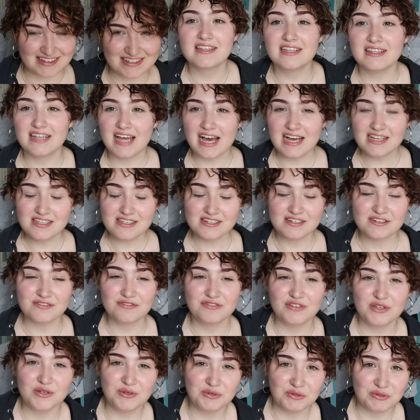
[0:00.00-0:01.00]
The last
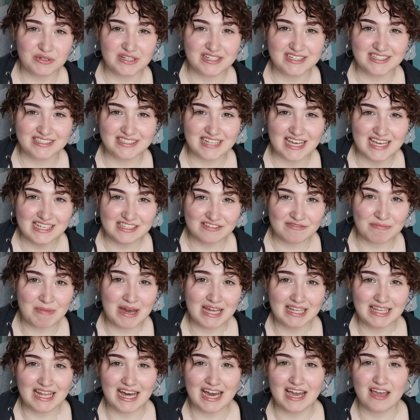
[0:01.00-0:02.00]
few days of
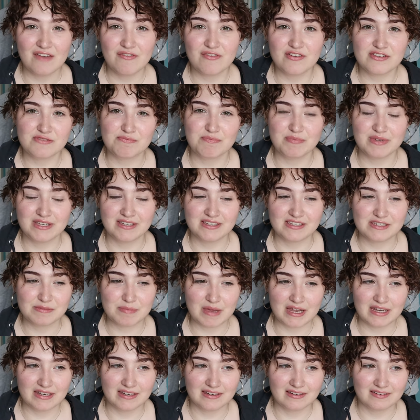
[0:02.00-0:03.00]
my life has been
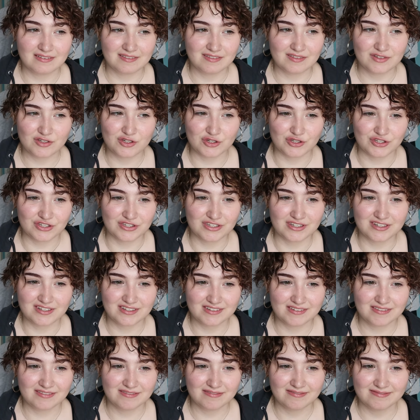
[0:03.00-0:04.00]
spent
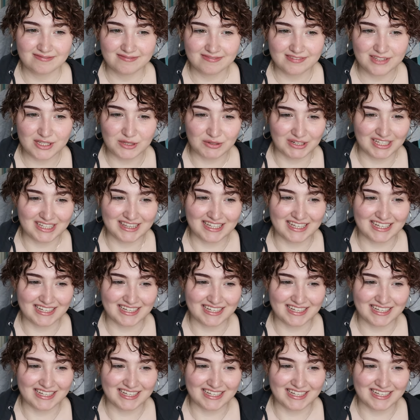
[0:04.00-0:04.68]
just doing